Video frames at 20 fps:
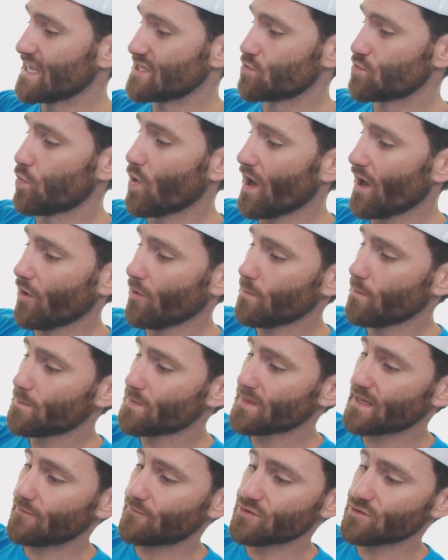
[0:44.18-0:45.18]
As well,
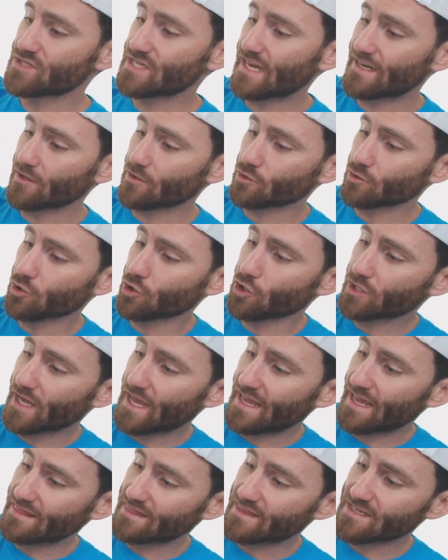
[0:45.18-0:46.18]
if you take a
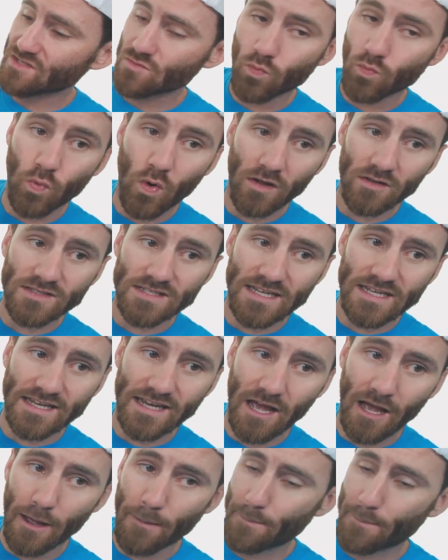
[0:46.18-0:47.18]
look at this
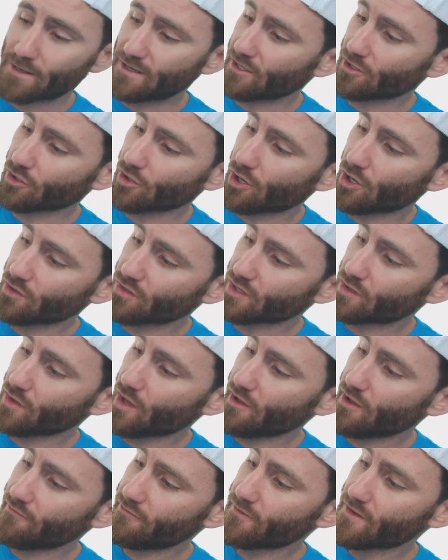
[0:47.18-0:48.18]
welting up here on the
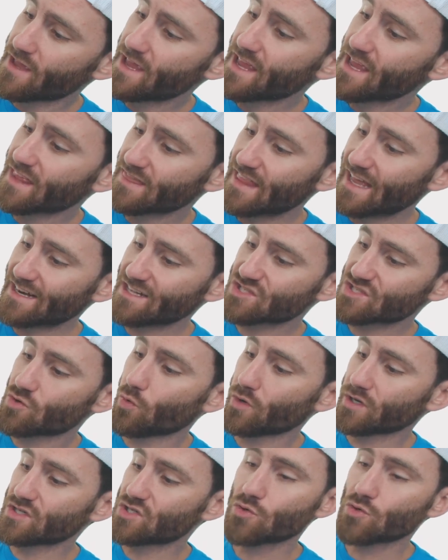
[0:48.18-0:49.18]
glove, that is
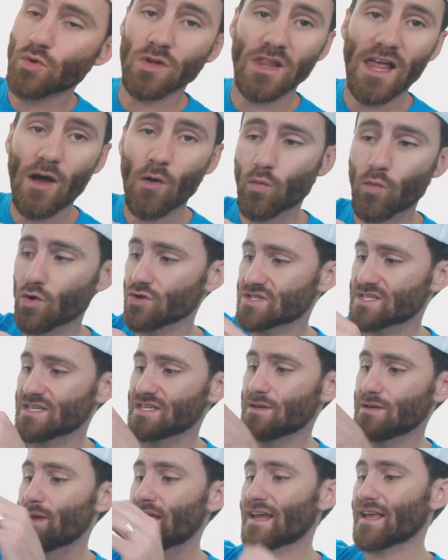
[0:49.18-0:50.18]
going to allow
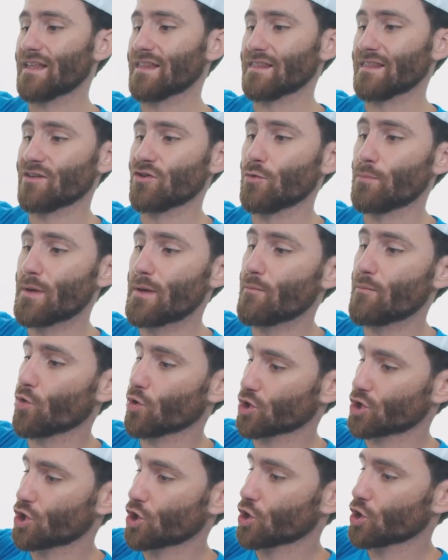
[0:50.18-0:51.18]
Wilson to make a little bit
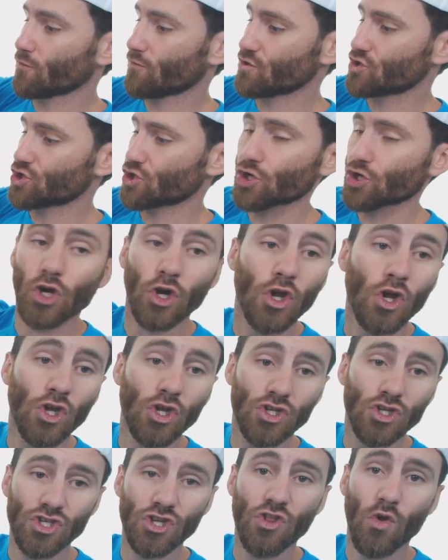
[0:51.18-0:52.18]
more curvature
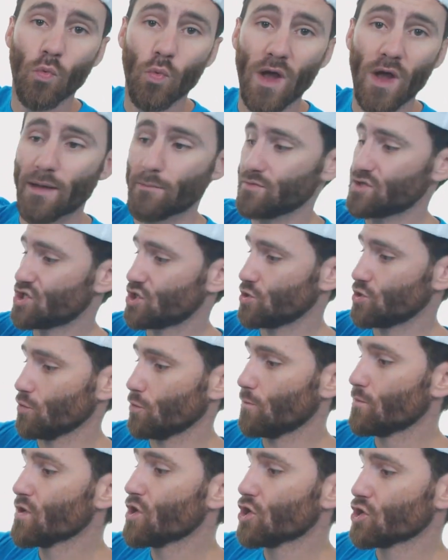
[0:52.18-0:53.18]
to the web
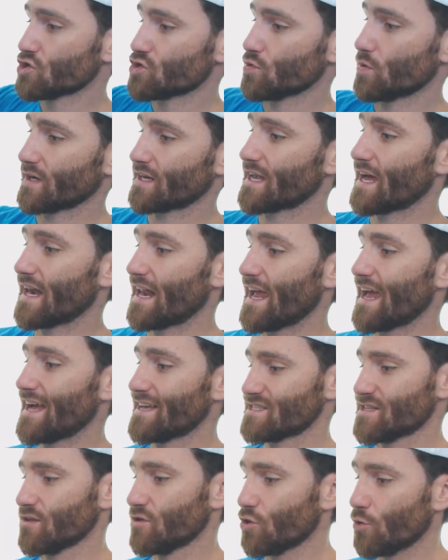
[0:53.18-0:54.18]
too. So it kind of
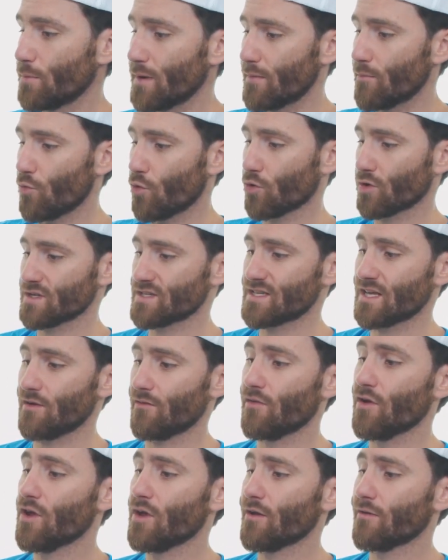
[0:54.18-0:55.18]
has a little bit more
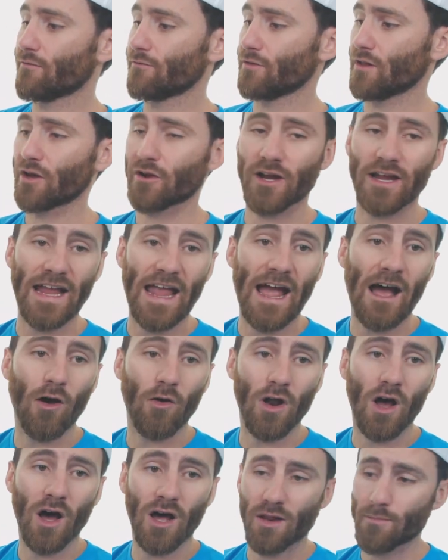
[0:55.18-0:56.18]
instead of flaring
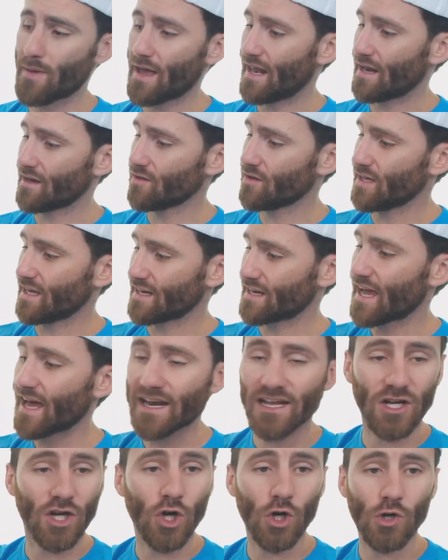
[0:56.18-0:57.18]
out automatically, it
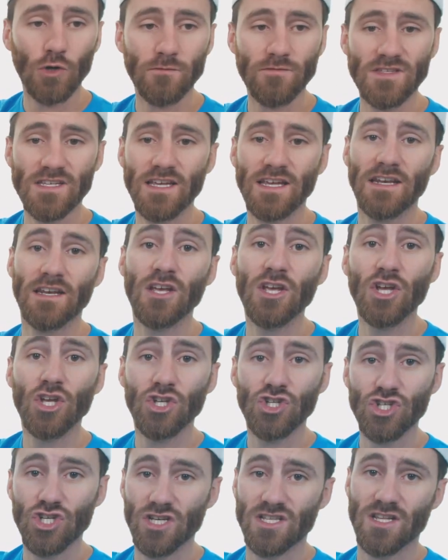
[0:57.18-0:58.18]
kind of curves in
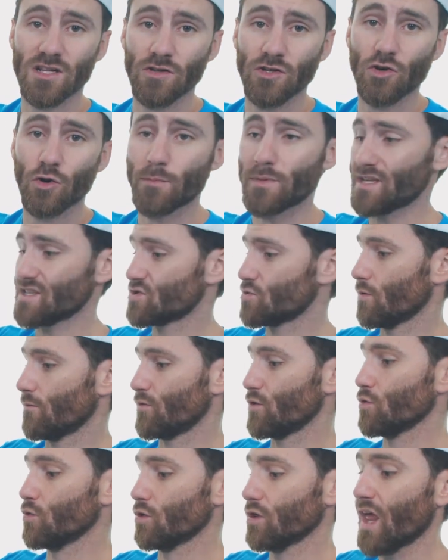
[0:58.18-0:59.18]
just a little bit. So
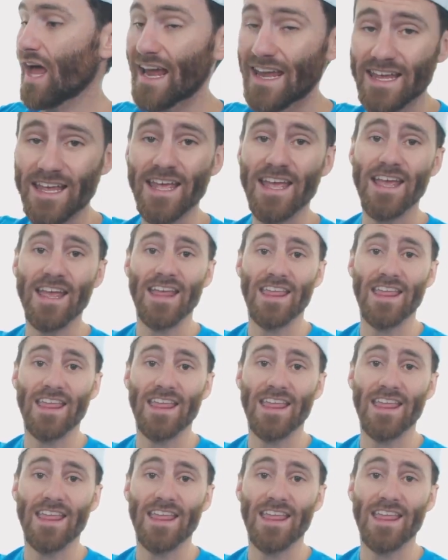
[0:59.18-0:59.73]
if you like